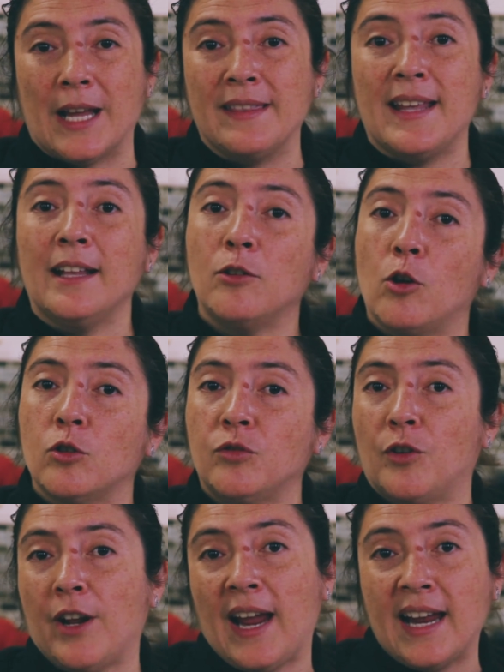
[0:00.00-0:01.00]
And that goes for
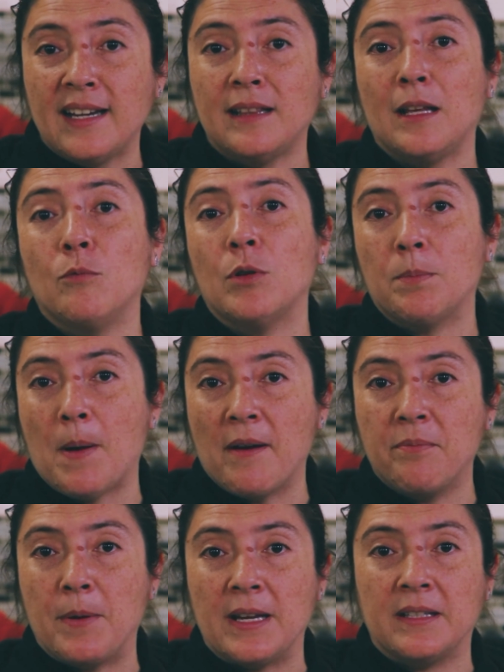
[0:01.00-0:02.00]
anything with puff
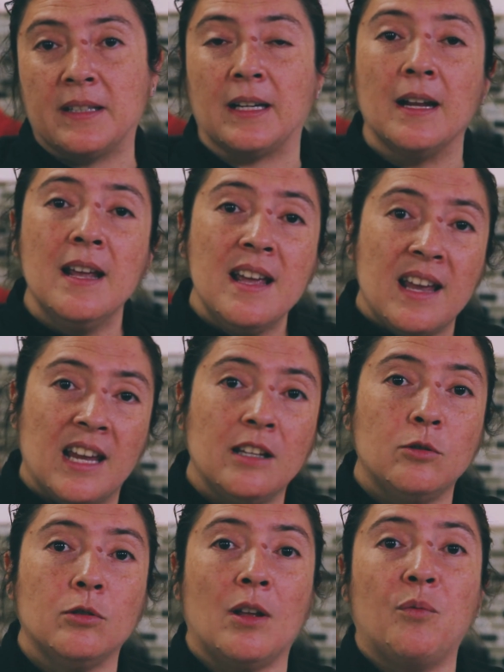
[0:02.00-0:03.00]
pastry.
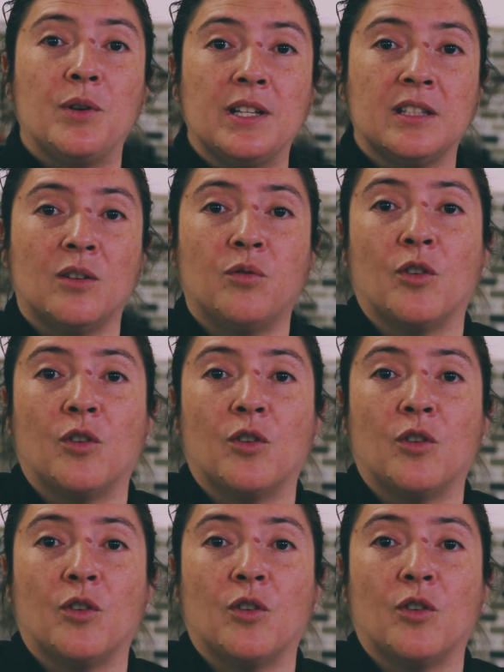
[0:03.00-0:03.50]
Into the freezer for